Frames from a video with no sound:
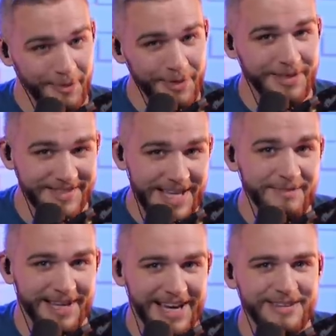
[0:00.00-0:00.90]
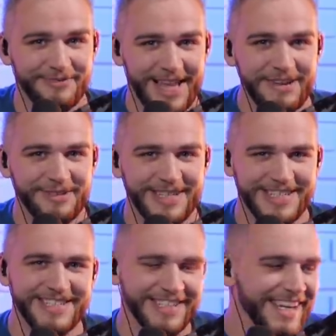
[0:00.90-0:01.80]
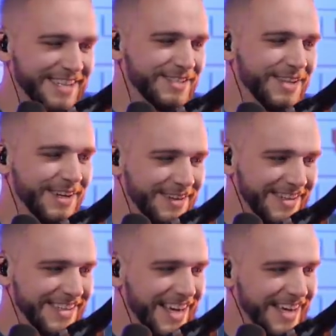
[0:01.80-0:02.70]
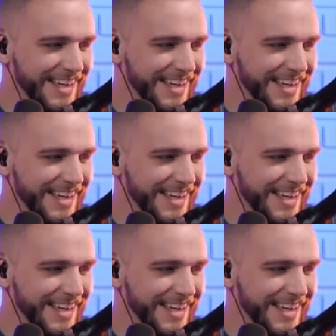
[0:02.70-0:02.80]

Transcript: with the same kind of language. Yeah. So yeah.